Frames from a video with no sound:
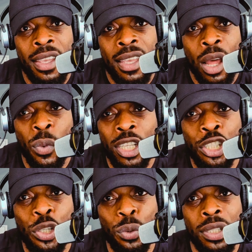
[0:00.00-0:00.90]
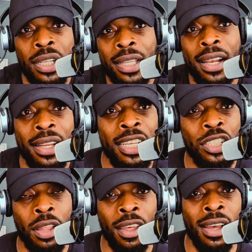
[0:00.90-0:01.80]
and we're shooting and killing each
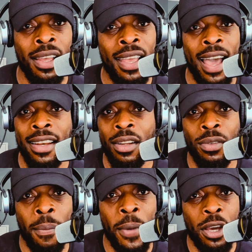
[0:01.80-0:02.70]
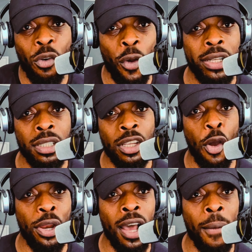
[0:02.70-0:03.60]
other, and the murder rate is
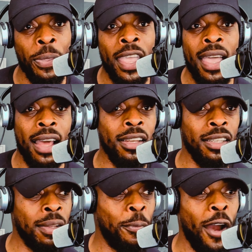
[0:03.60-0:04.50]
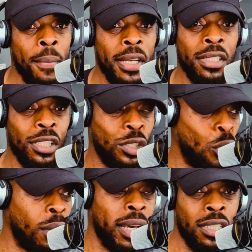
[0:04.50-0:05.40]
going up. And the prime minister is
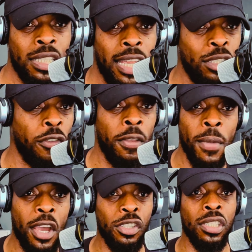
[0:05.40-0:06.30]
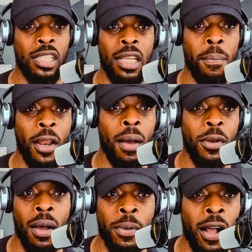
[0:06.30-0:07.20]
talking about state of emergency and blah,
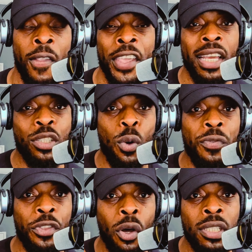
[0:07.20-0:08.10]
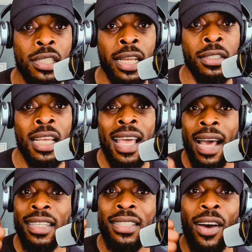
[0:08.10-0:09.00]
blah, blah. It's all nonsense. And
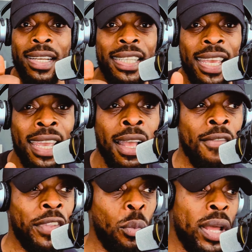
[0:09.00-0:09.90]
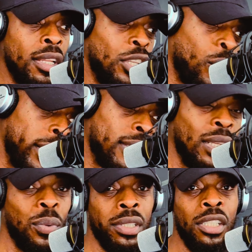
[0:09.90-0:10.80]
this idea that when the UNC
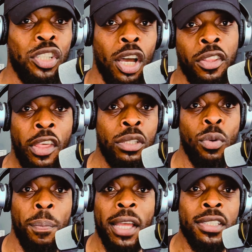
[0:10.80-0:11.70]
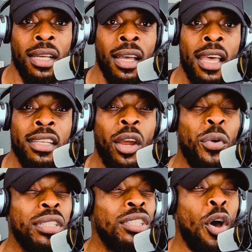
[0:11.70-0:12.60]
was in charge, things were better, there
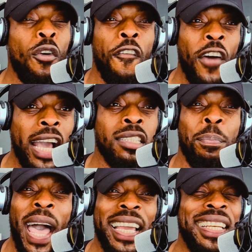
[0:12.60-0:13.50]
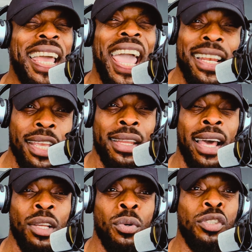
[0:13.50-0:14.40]
is no facts backing any of that.
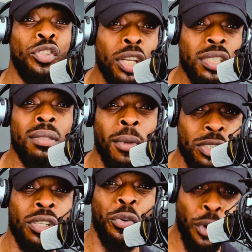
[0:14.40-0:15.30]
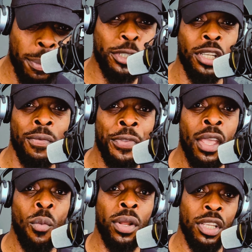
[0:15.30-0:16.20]
There was just as much corruption
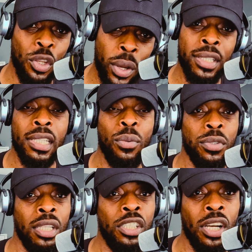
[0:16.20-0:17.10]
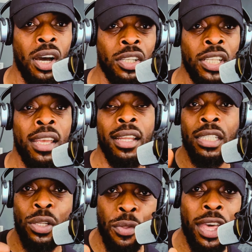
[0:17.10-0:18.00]
when the UNC was in charge in
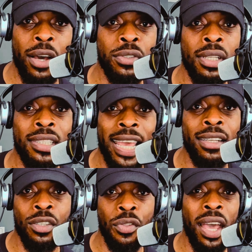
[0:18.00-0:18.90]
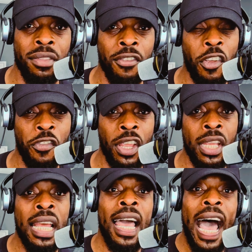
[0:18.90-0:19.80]
2010 to 2015
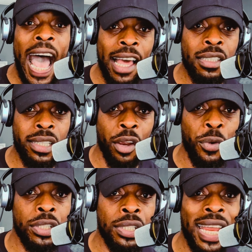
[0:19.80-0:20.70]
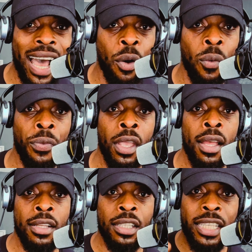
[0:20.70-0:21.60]
as there is now.
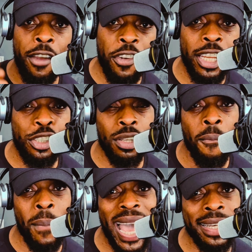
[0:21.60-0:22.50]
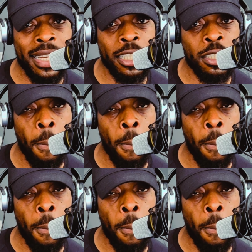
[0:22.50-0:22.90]
The definition of madness